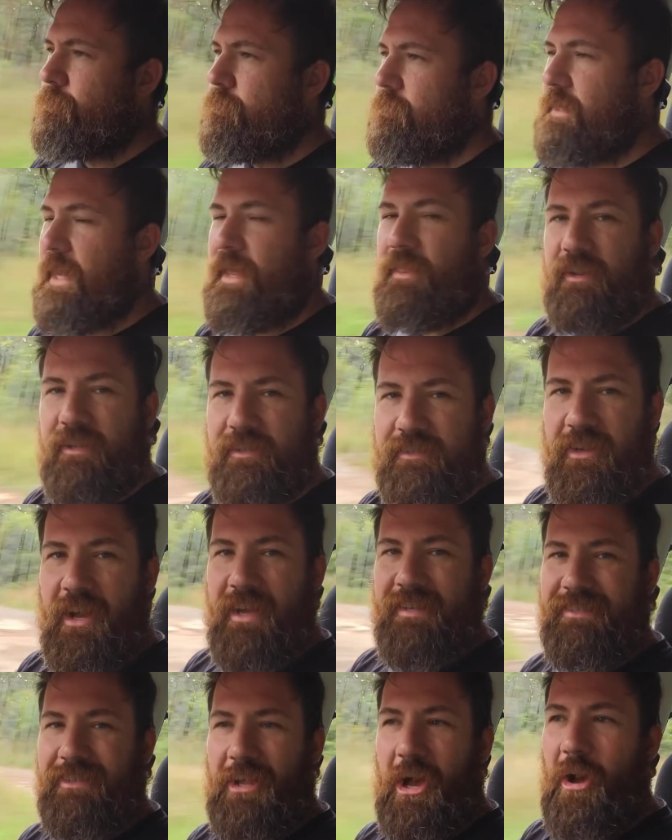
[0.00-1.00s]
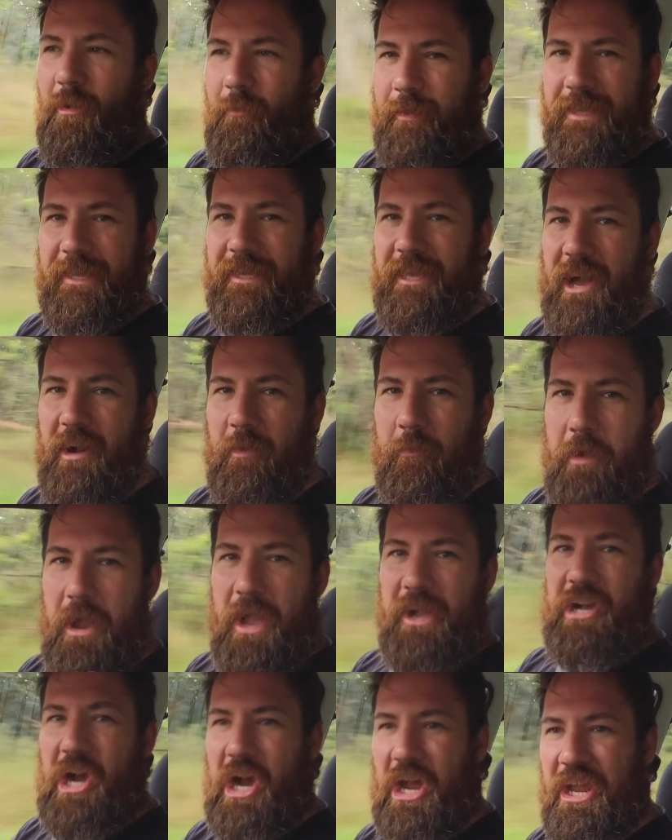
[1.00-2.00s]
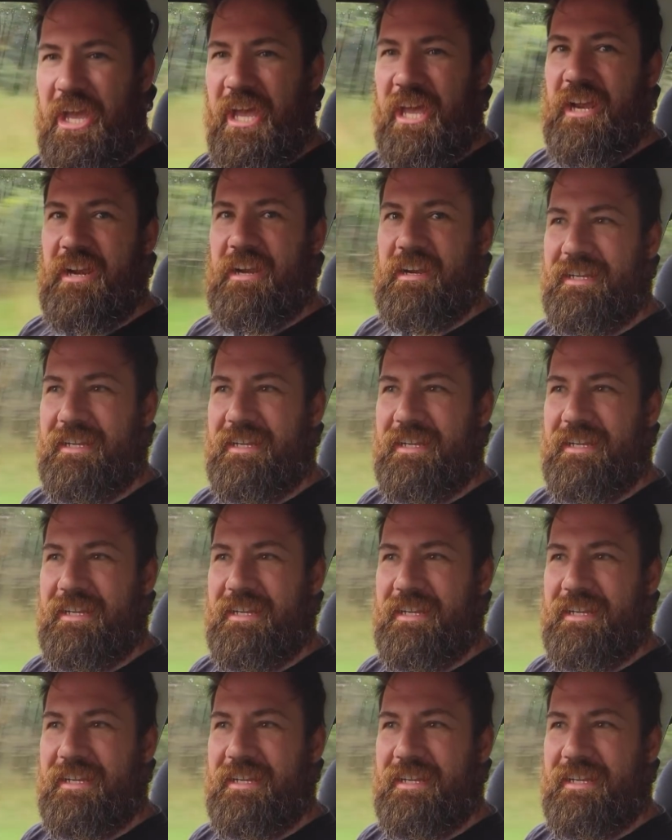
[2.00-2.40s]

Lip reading: Now that it's nice and hot, we can go and work on it.